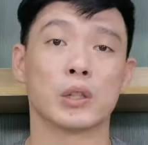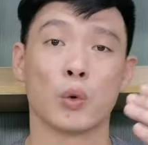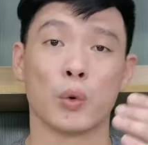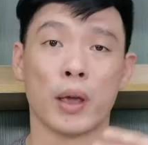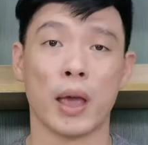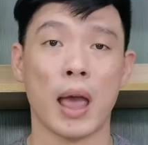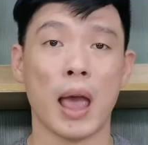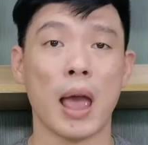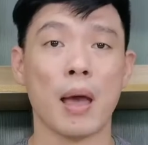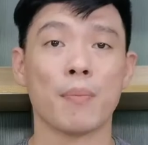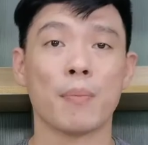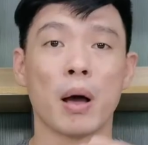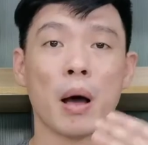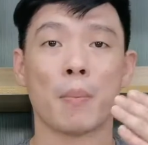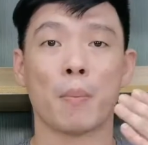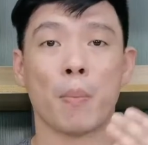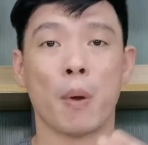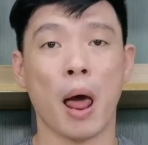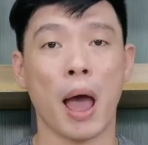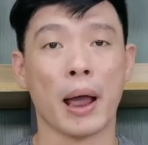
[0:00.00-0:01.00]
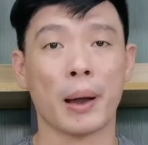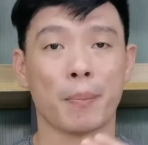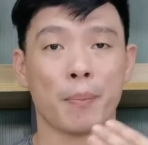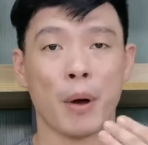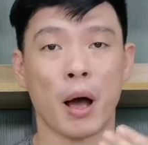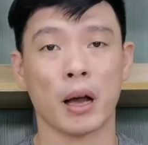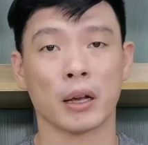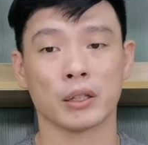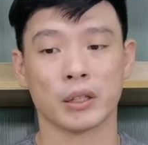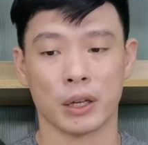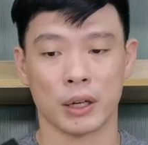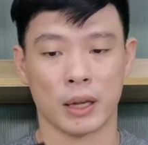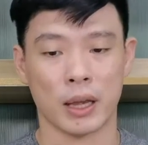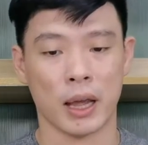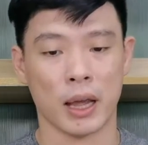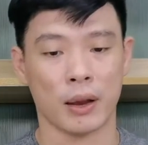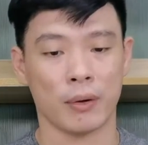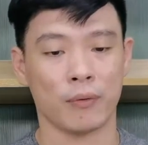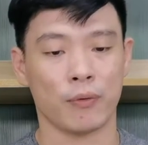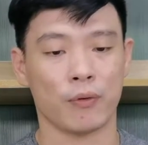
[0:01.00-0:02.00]
So we have a black box
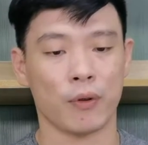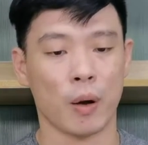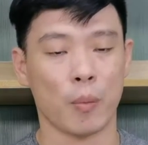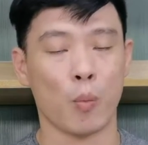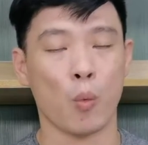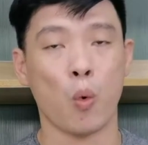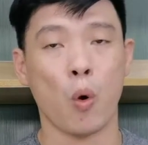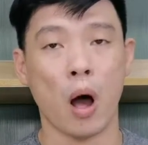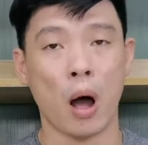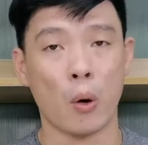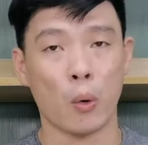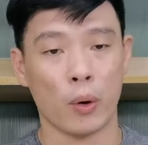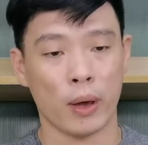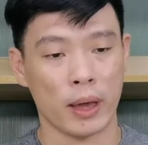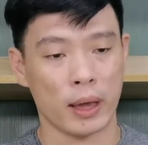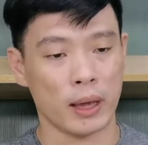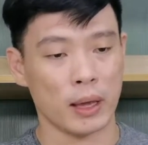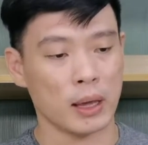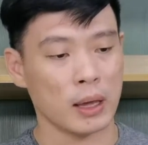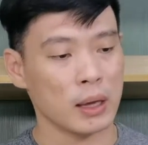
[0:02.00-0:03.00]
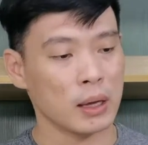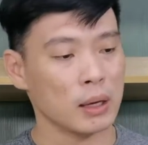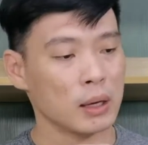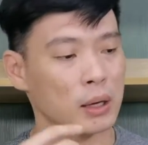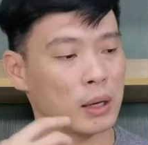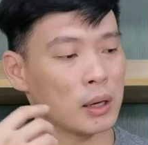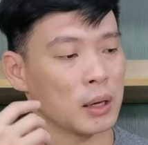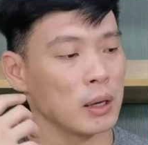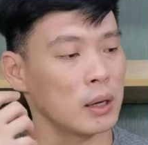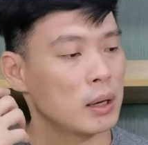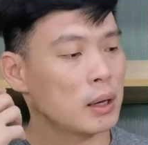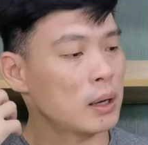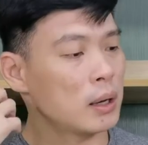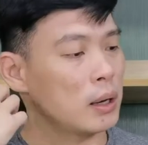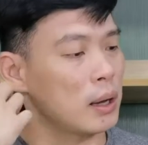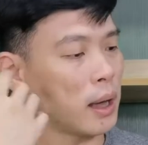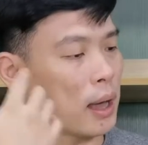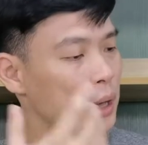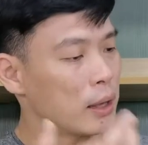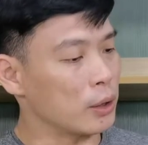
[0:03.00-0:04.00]
again from Huawei,
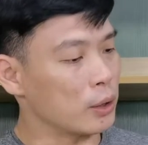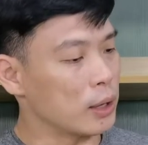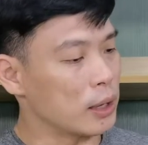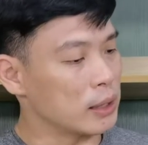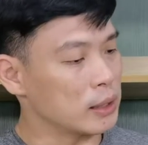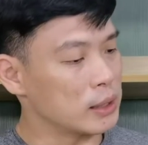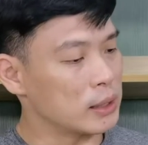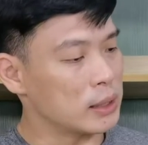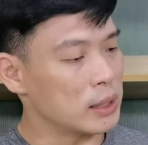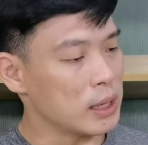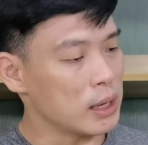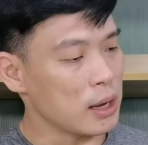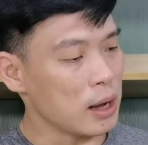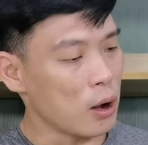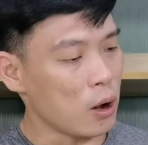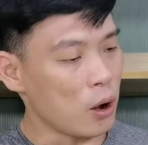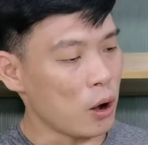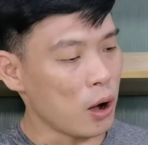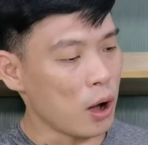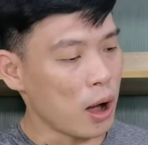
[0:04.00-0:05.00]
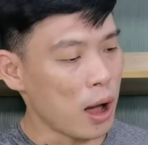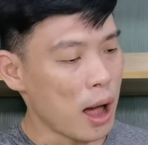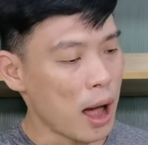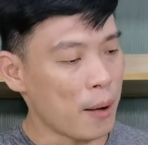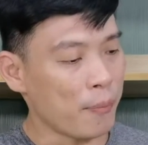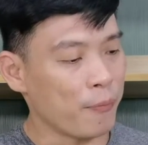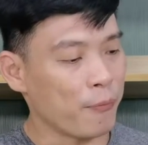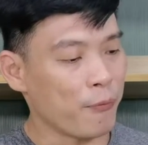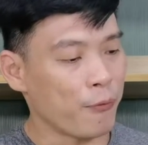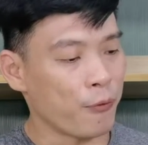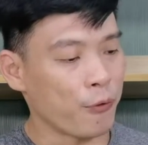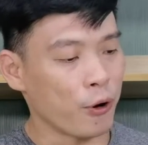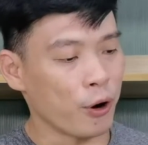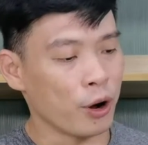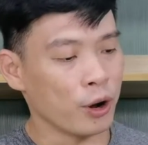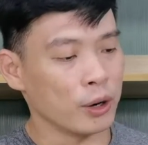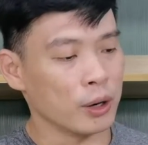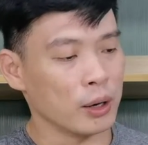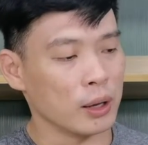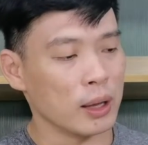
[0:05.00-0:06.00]
and you can see up
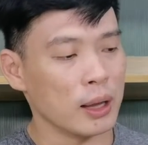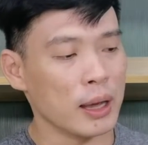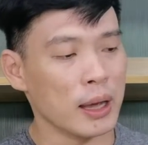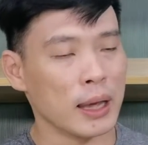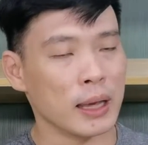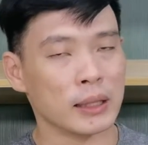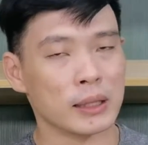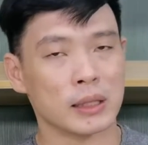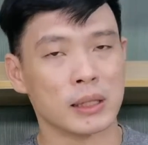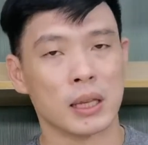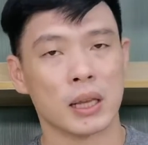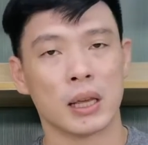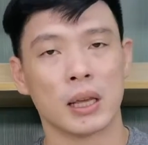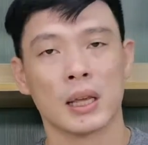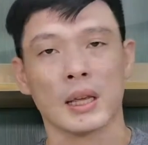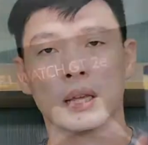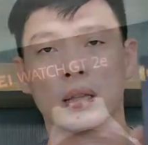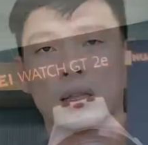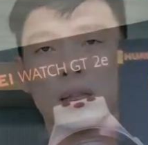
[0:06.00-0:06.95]
front it's